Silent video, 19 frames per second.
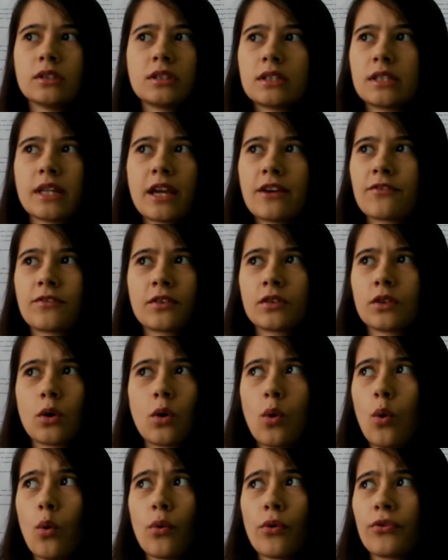stay for the
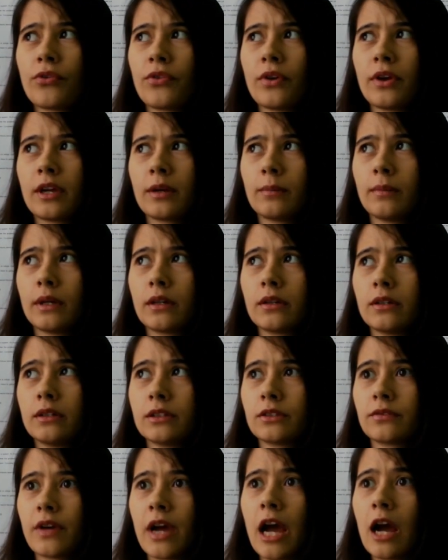whole thing
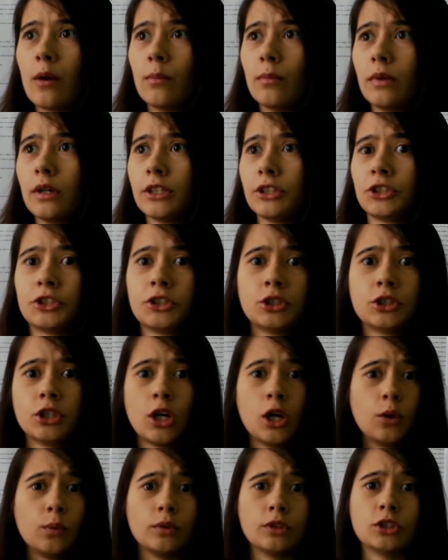because of how much
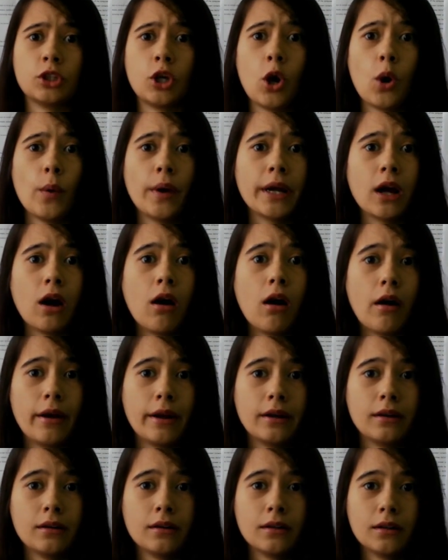was going on.